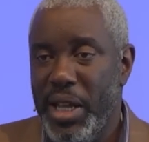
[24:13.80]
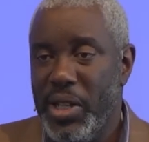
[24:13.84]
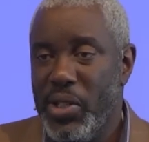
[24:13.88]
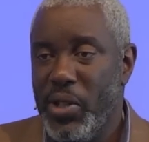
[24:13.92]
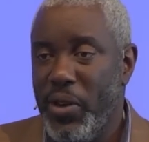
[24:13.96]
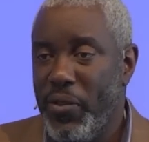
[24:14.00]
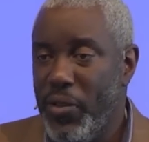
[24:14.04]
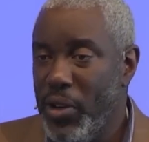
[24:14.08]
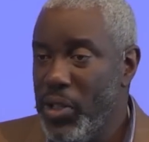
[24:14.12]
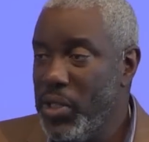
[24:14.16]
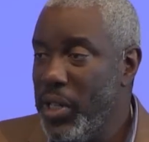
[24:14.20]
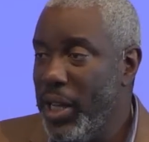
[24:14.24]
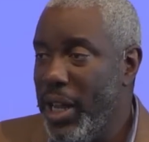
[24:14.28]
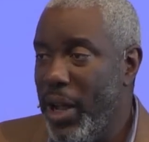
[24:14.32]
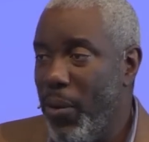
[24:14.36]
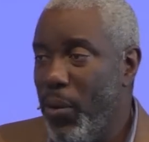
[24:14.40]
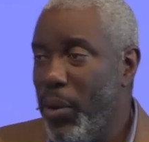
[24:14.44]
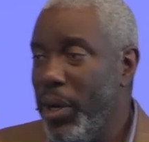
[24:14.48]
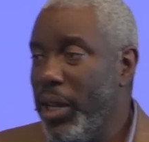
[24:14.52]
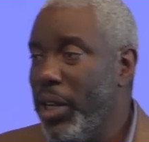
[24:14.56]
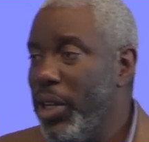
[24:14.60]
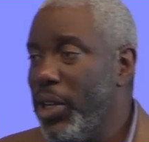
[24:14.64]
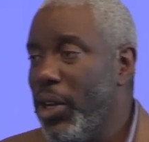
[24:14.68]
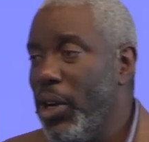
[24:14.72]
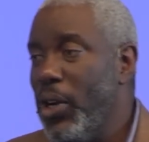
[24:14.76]
So the first thing I
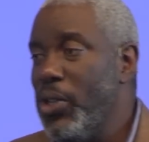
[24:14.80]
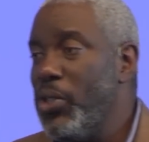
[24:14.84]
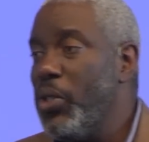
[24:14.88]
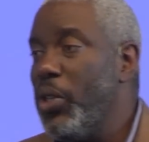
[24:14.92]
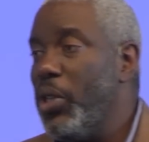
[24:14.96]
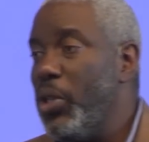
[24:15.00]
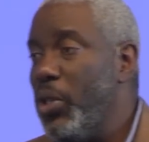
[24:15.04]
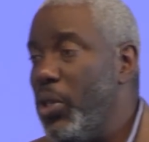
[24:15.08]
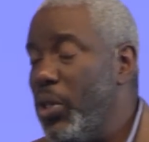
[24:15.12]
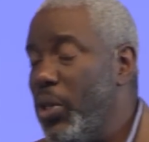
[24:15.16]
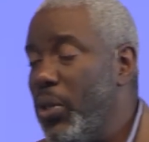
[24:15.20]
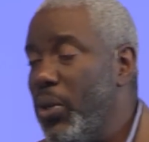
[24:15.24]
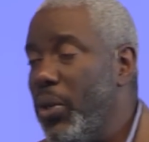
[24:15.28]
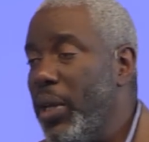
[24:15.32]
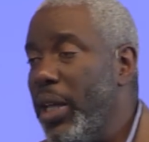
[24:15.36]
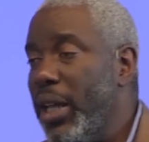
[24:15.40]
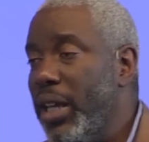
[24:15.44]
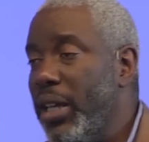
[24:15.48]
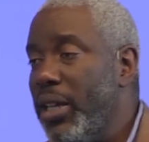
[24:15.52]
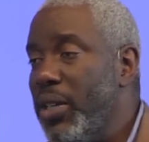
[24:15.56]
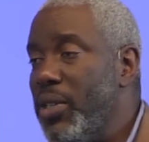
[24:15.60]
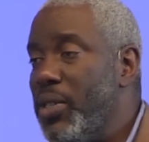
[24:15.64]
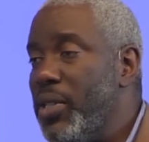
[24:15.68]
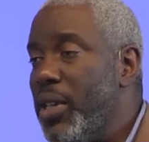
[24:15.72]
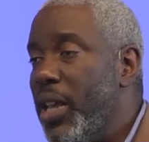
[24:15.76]
want to encourage you to do
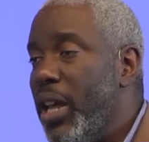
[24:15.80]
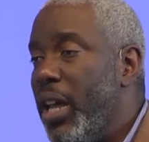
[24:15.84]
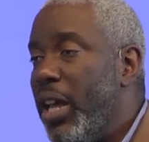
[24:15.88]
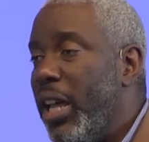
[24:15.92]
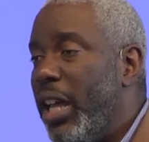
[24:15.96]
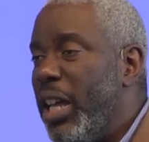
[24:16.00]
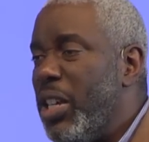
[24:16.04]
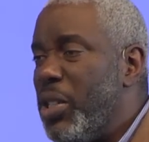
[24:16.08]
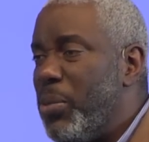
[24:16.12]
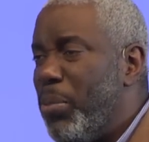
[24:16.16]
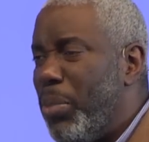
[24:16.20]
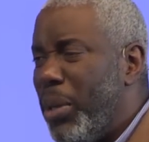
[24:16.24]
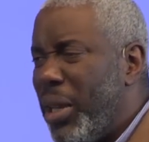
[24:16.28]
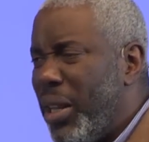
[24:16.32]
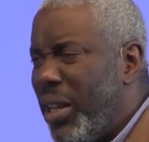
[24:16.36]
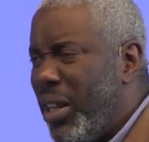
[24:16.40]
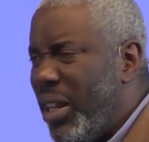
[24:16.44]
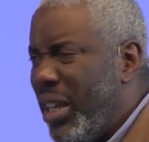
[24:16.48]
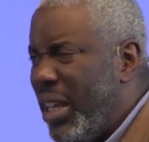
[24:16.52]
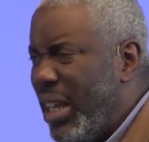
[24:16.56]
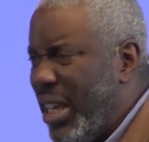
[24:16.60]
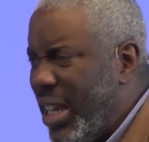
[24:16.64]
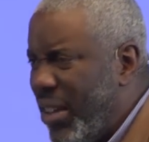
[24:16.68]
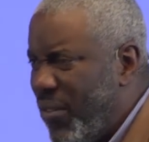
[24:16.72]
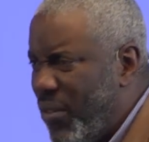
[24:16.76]
is, is
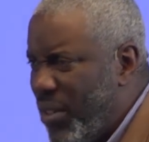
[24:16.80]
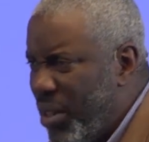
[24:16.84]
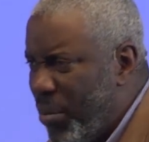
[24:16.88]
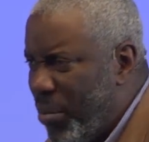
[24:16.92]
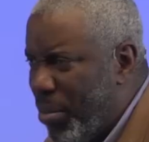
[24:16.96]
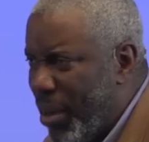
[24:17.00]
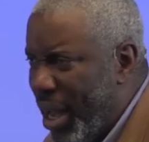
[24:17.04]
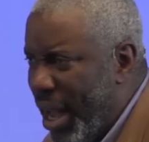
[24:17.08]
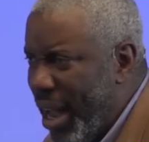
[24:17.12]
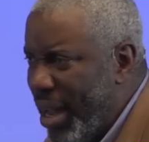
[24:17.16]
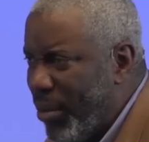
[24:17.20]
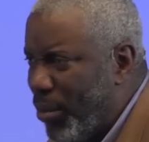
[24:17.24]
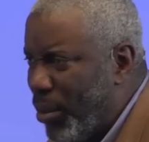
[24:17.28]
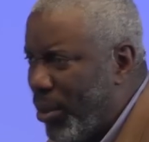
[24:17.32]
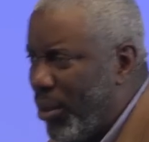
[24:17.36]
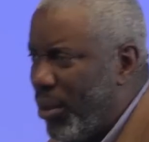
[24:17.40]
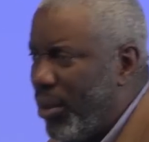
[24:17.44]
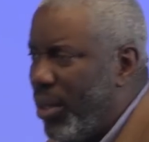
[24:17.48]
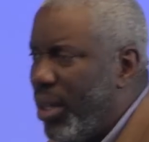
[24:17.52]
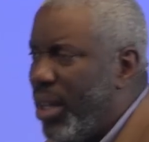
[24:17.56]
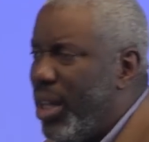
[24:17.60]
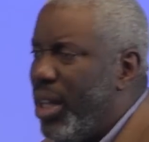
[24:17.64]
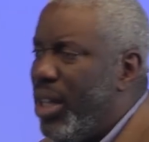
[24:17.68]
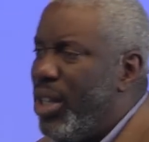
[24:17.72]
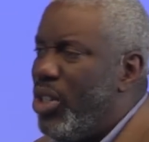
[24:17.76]
believe the Bible,
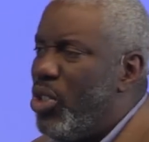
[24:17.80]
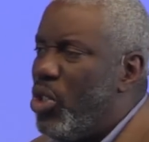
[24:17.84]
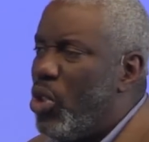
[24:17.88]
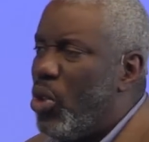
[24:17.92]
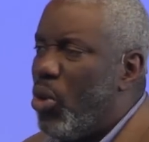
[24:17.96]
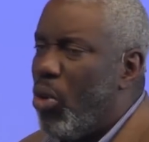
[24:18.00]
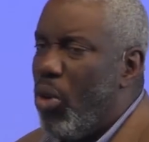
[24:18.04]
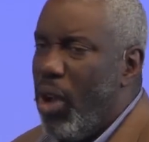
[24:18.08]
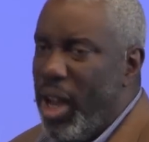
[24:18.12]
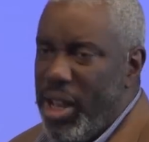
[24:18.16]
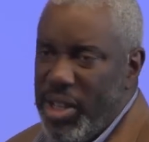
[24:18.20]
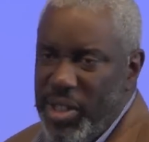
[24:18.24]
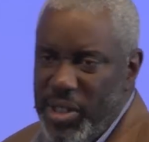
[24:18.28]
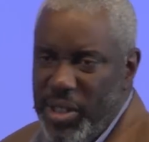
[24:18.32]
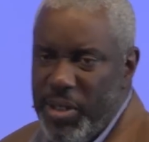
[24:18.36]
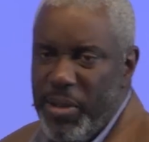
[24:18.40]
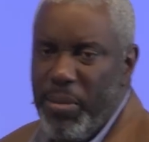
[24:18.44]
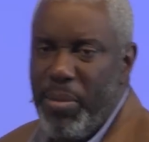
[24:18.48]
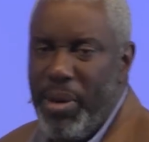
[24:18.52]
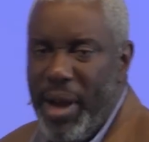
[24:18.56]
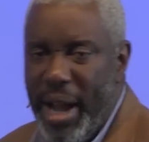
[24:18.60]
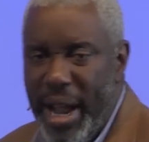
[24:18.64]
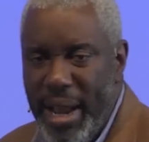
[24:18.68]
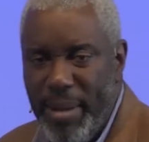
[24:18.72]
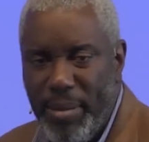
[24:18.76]
trust the
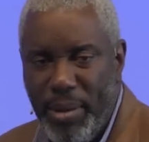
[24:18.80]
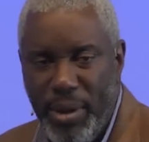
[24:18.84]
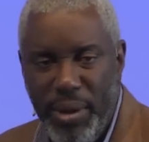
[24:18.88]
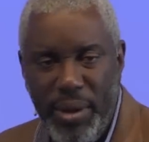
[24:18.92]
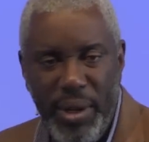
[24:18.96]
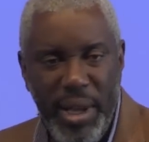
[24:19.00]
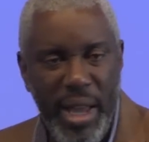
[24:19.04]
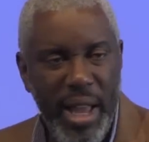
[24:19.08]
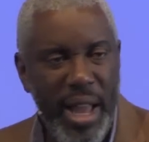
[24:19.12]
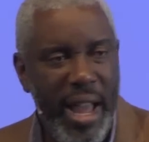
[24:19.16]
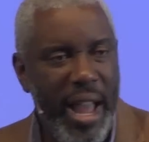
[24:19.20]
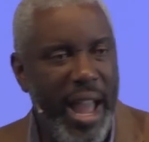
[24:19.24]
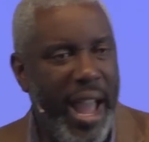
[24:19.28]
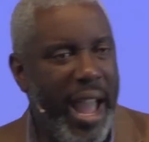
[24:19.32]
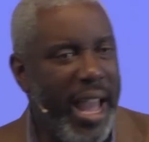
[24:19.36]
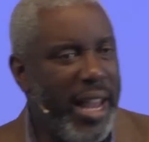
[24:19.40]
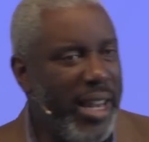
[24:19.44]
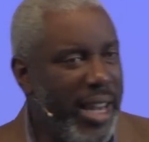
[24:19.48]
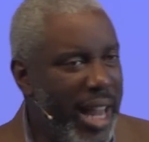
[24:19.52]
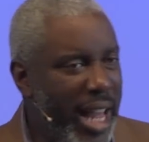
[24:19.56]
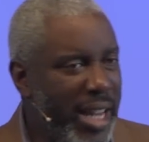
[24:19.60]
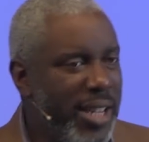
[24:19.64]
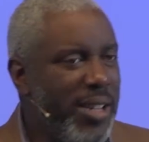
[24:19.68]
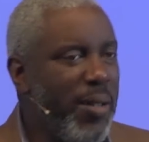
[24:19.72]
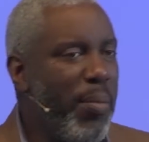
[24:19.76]
Bible,
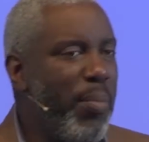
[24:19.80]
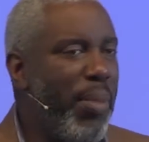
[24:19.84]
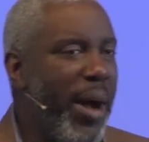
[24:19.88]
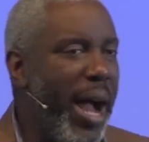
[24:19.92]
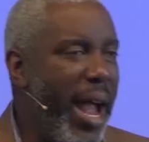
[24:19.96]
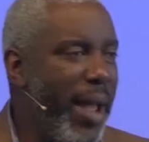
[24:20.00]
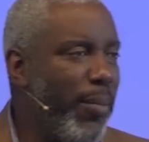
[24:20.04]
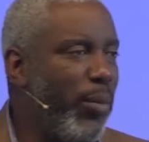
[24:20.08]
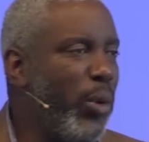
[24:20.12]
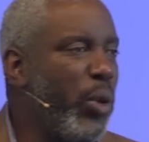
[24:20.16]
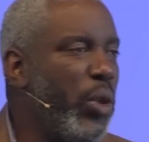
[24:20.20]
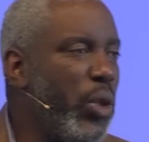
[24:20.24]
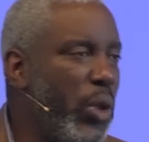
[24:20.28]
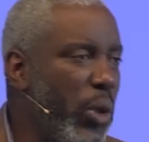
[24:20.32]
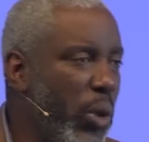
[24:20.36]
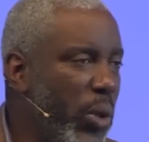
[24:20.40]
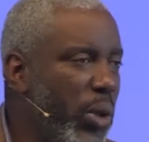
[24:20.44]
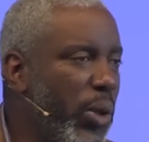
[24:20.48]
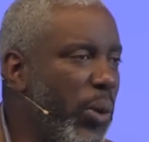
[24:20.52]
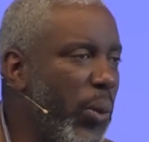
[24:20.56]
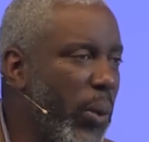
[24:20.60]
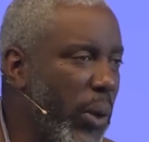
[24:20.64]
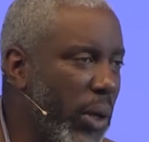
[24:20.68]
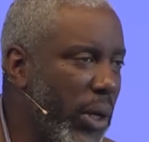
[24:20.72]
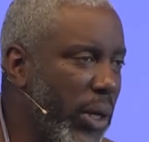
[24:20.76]
and let the Bible do
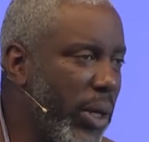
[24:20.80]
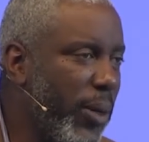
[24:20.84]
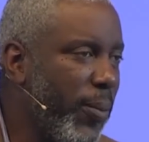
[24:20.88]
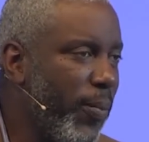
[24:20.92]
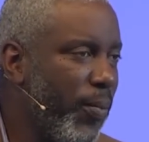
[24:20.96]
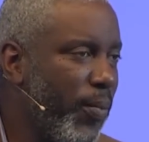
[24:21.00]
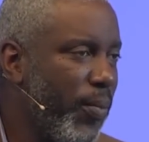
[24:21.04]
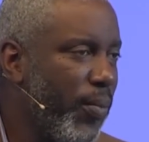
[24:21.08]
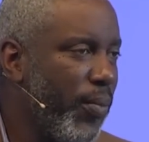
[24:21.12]
the work.